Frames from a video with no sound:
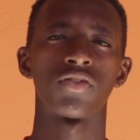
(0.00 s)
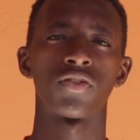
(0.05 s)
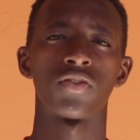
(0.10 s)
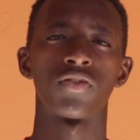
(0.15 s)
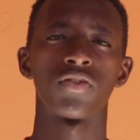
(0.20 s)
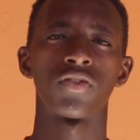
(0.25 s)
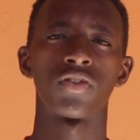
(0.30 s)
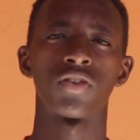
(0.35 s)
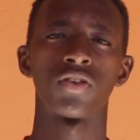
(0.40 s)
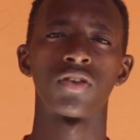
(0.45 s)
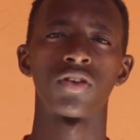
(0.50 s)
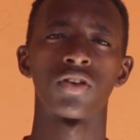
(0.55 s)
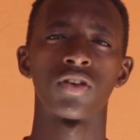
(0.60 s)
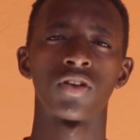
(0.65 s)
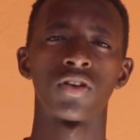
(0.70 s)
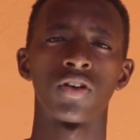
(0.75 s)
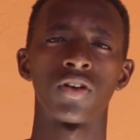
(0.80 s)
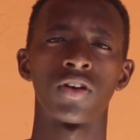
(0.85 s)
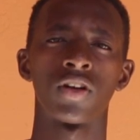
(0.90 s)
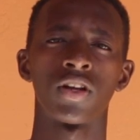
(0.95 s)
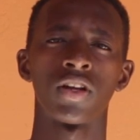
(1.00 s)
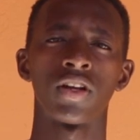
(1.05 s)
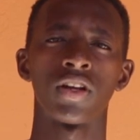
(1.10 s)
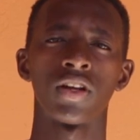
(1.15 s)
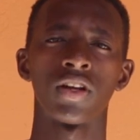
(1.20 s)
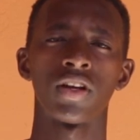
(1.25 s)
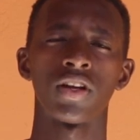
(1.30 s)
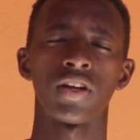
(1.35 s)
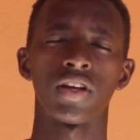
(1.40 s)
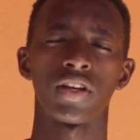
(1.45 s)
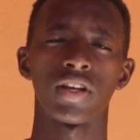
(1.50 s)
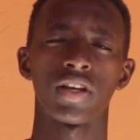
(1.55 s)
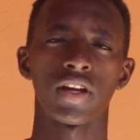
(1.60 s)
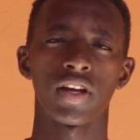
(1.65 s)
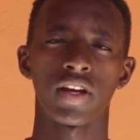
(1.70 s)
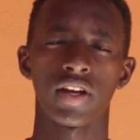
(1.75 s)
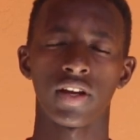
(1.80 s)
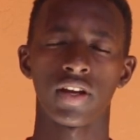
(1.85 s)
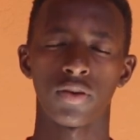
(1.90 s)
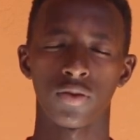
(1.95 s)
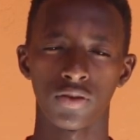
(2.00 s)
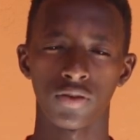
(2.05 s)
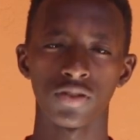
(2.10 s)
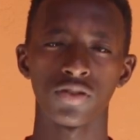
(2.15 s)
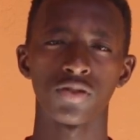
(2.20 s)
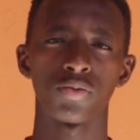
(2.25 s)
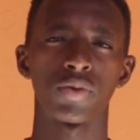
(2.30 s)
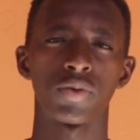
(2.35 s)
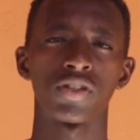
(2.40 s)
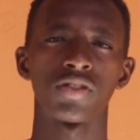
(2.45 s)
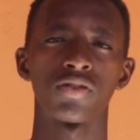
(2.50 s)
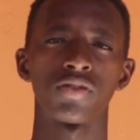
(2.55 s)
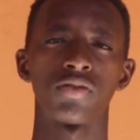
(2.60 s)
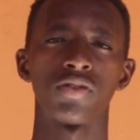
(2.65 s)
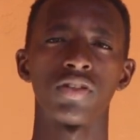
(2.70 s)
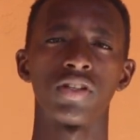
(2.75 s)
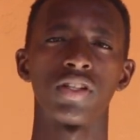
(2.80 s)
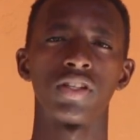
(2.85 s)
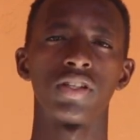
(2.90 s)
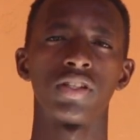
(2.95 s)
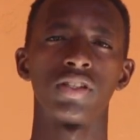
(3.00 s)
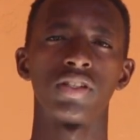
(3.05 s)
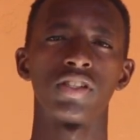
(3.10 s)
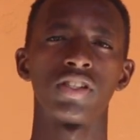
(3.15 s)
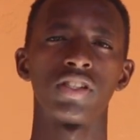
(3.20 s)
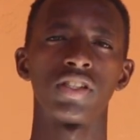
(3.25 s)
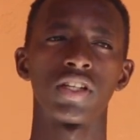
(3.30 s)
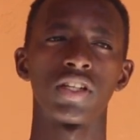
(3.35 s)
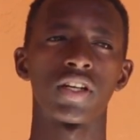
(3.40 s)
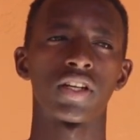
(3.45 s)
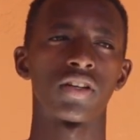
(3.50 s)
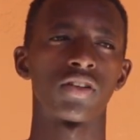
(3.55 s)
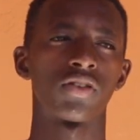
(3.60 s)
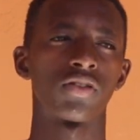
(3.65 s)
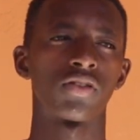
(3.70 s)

form 4. And I want to pursue in engineering